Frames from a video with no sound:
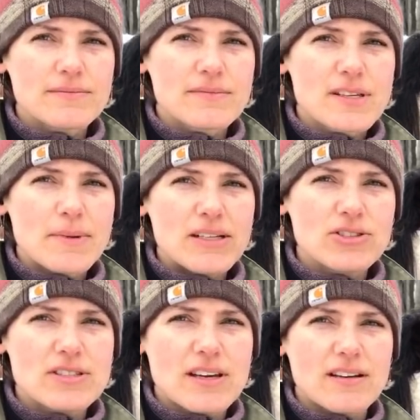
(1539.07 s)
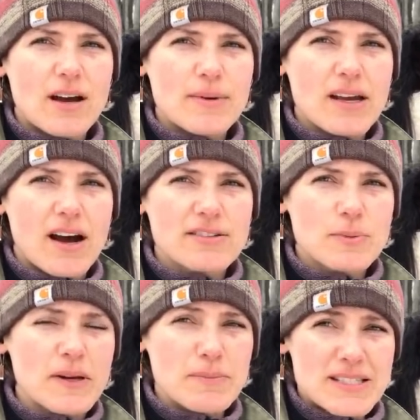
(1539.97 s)
Somebody just said how many
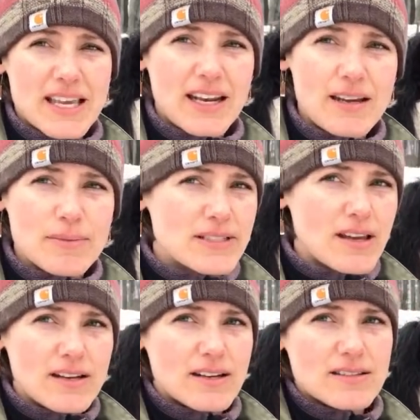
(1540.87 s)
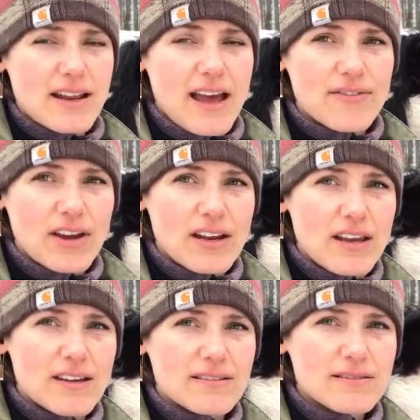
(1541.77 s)
offspring. Miss Kitty? Miss Kitty doesn't have
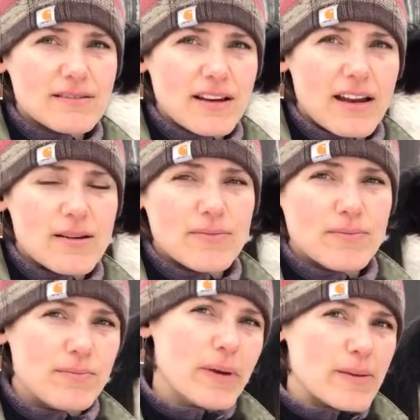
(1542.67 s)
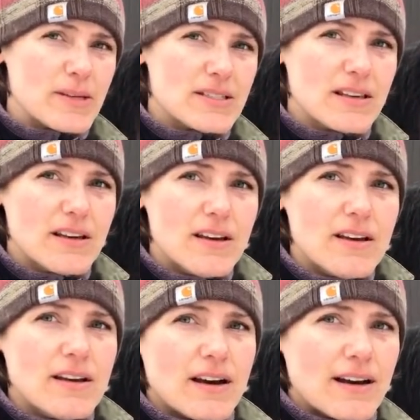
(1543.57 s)
any babies.
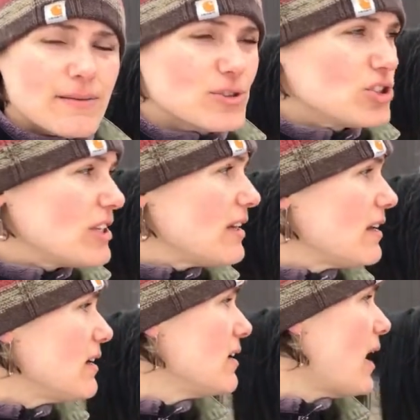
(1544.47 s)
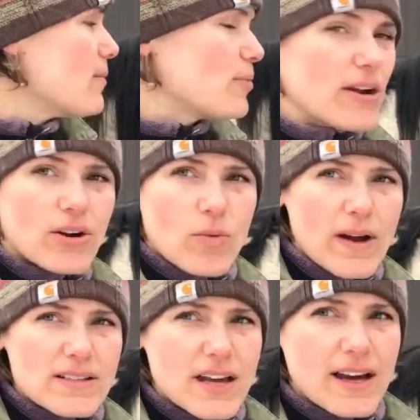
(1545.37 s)
I bred her
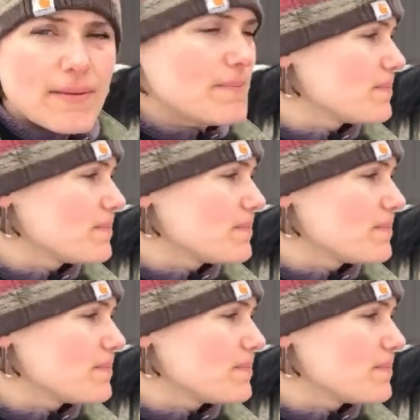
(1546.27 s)
one time.